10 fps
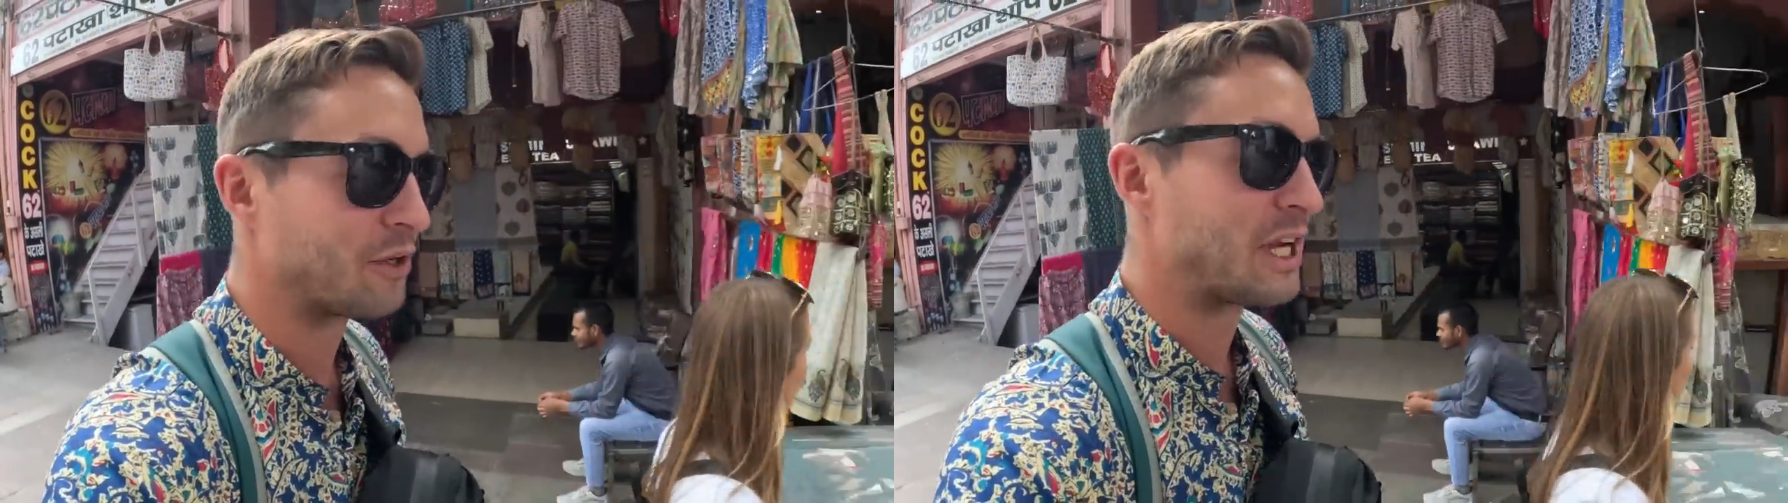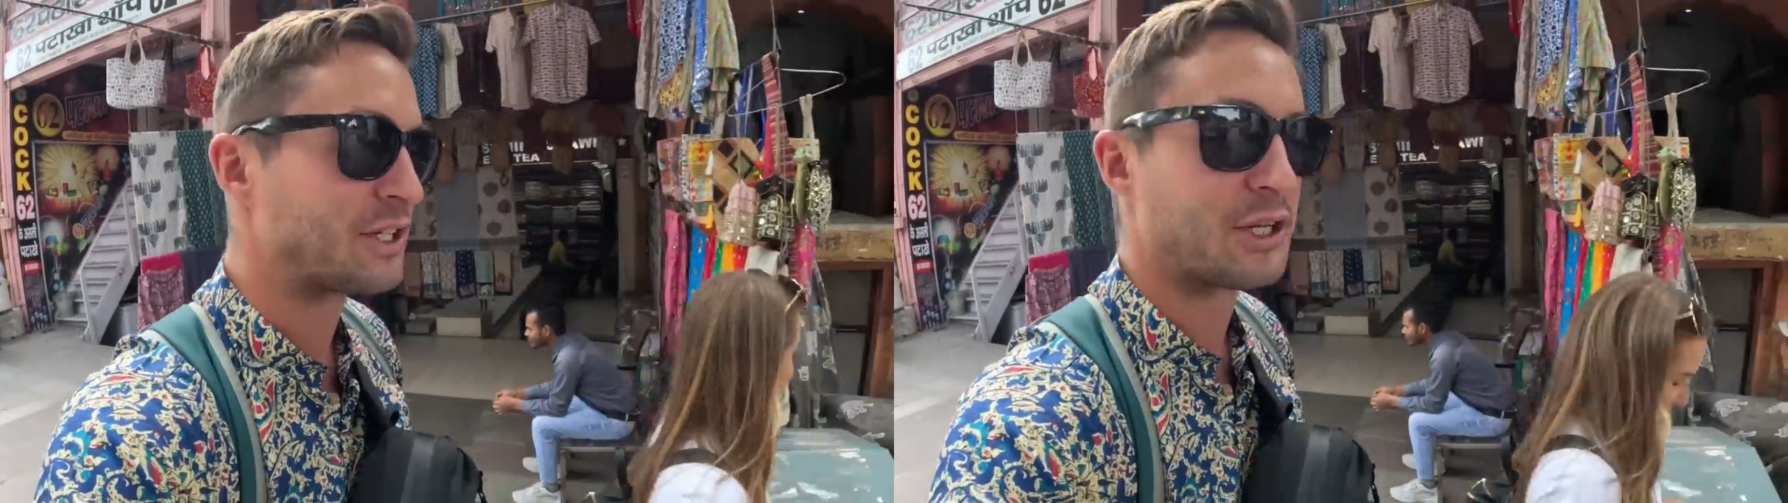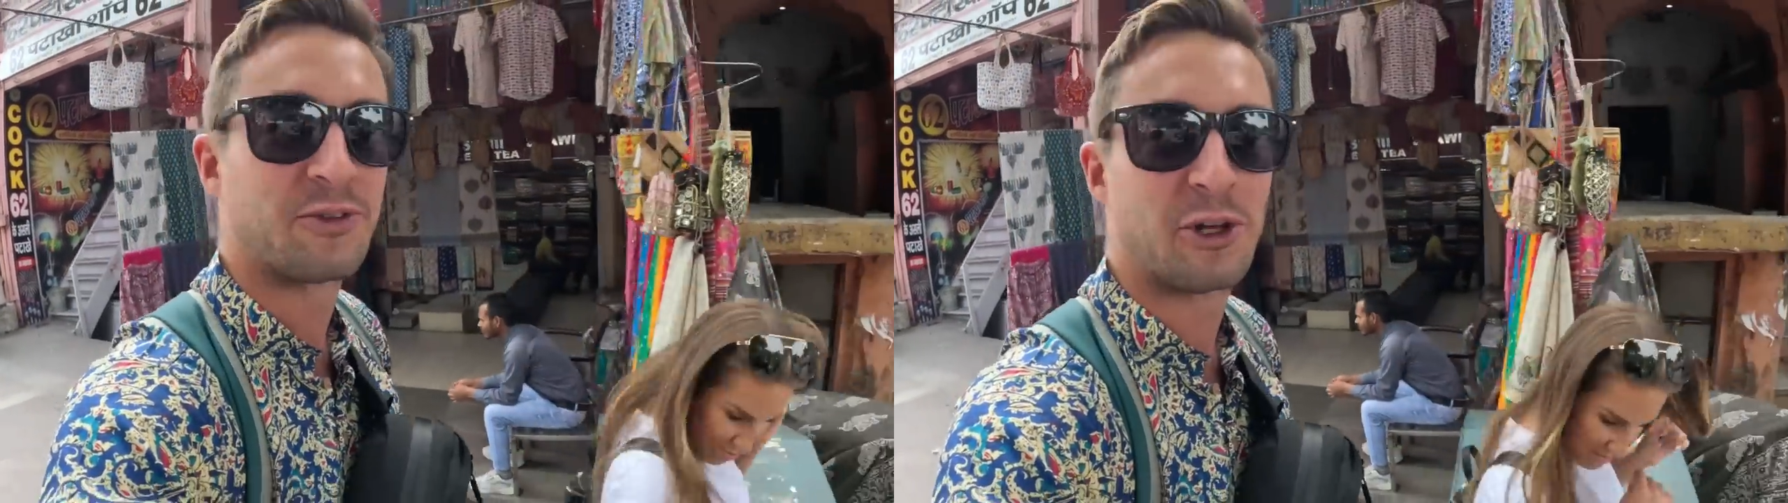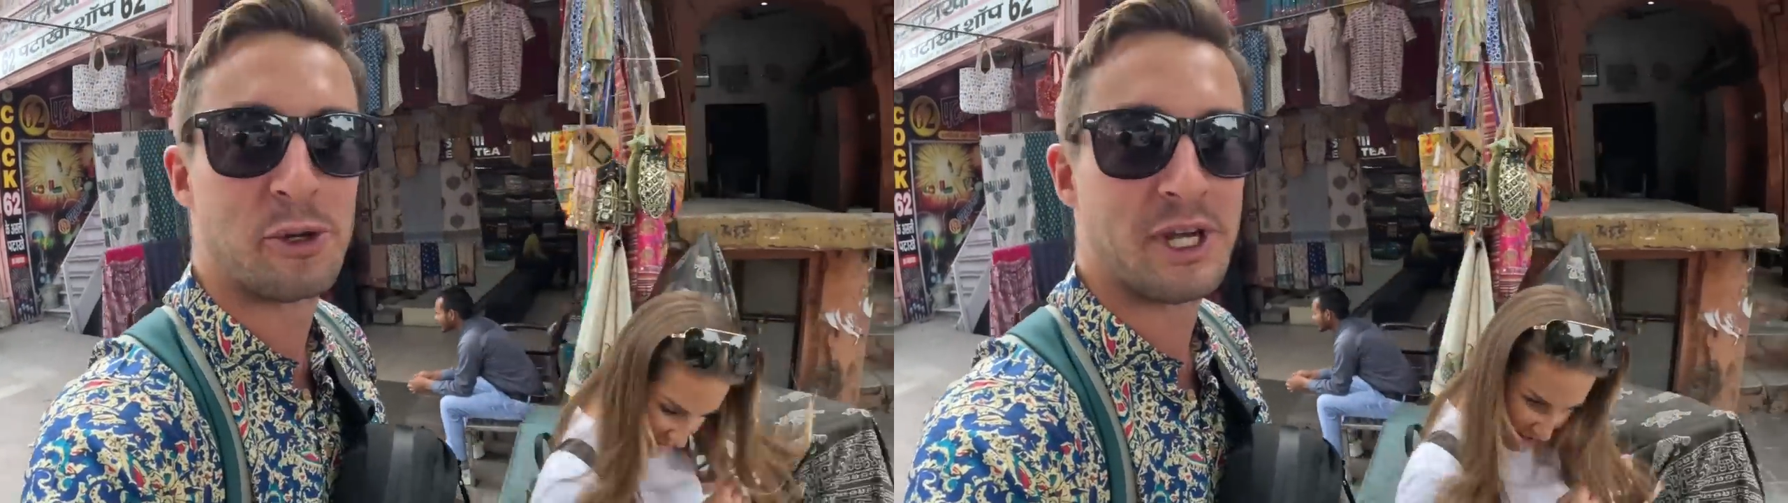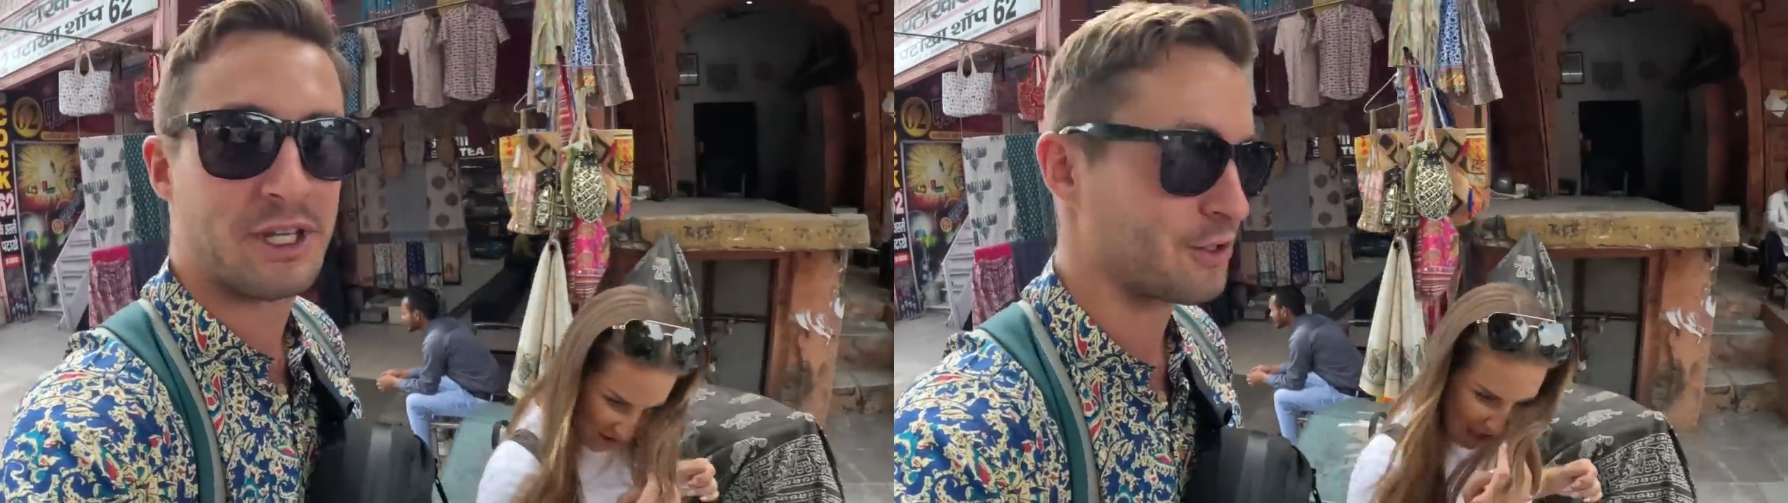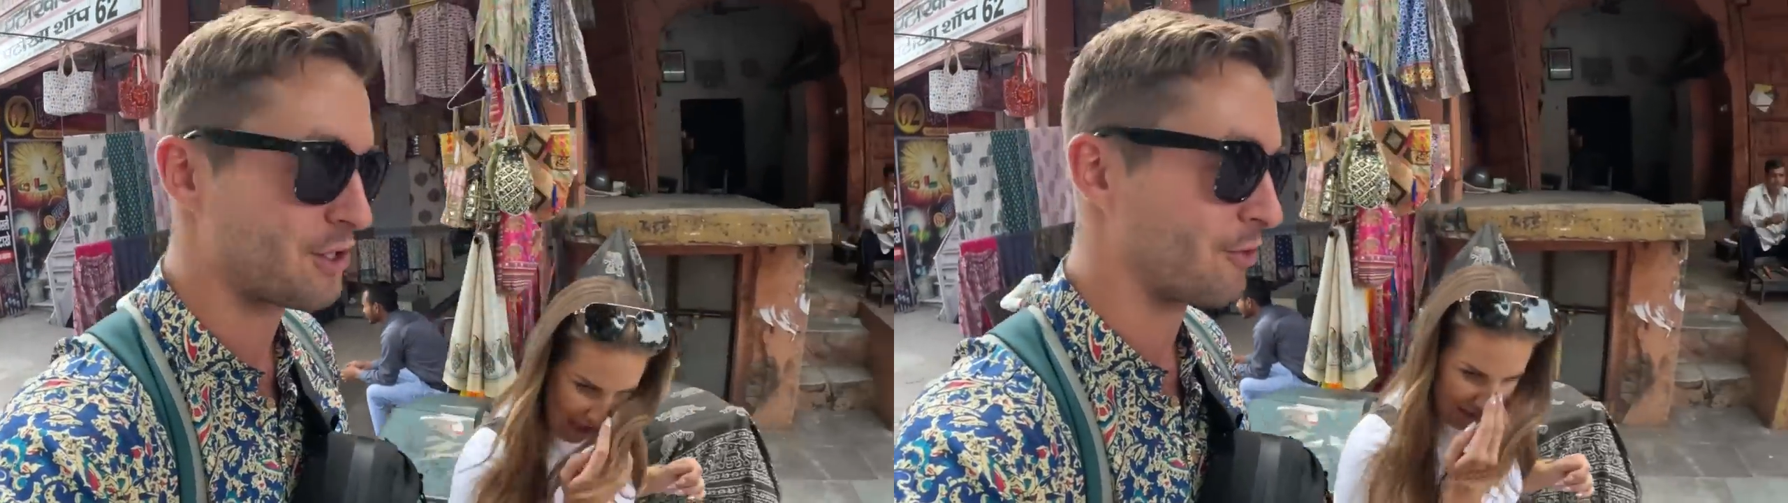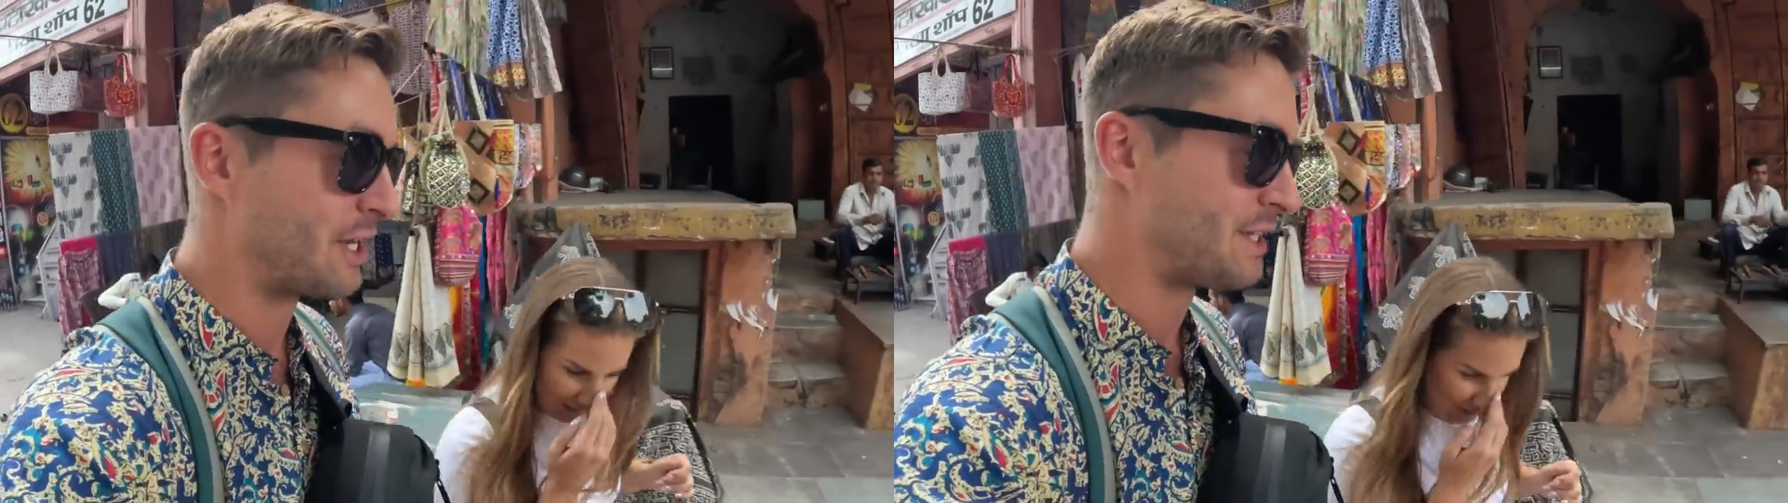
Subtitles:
they're nice and flowy and there's a